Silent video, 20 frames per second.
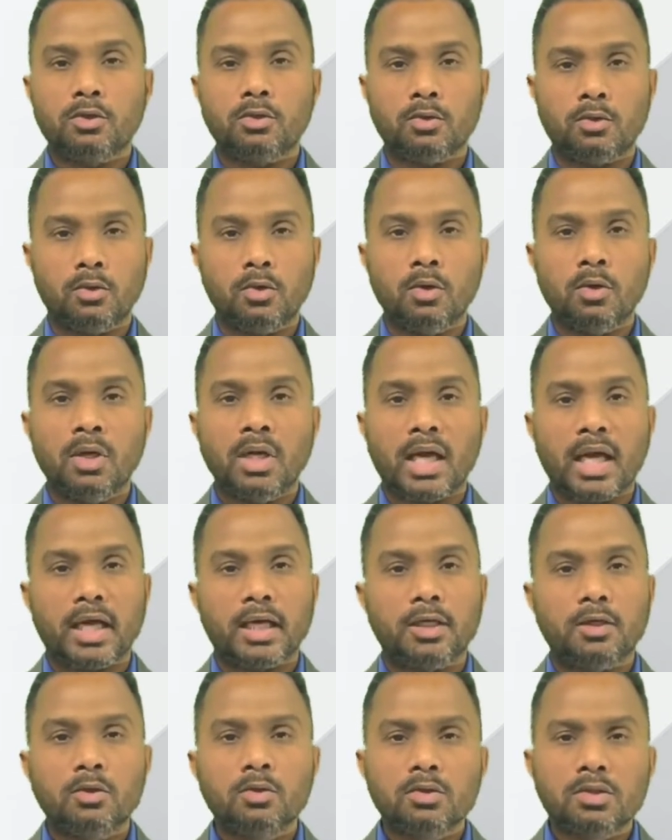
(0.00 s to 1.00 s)
to go
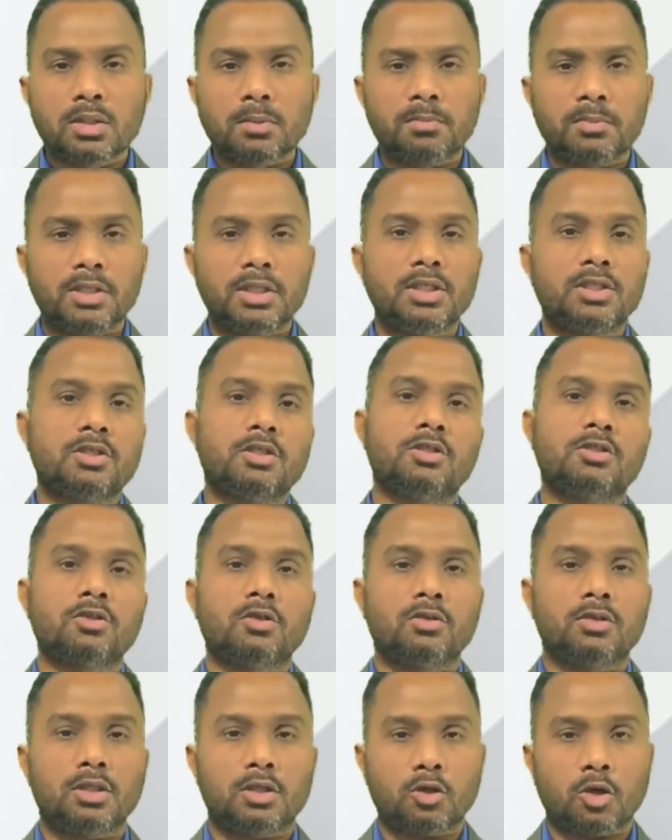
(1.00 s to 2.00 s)
and do some research
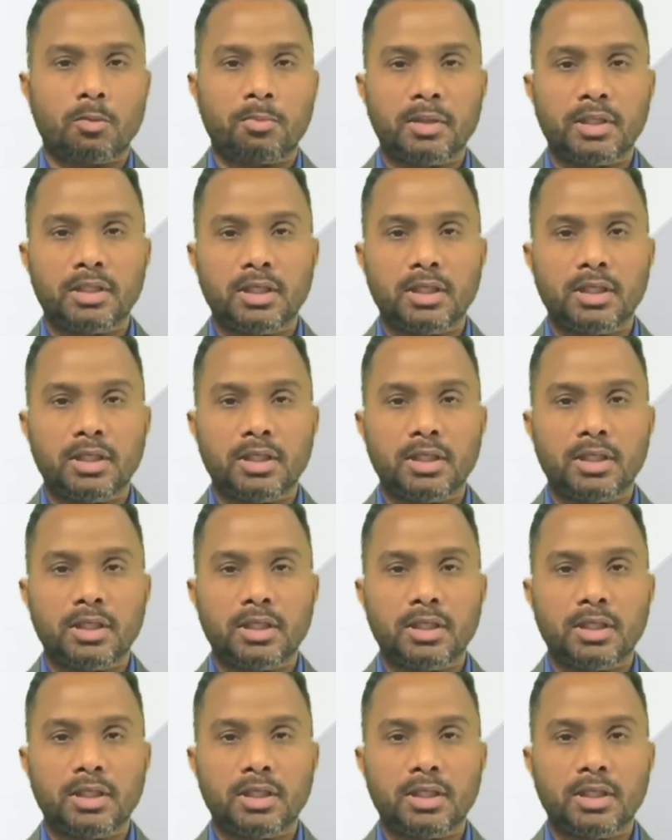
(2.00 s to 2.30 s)
on the topic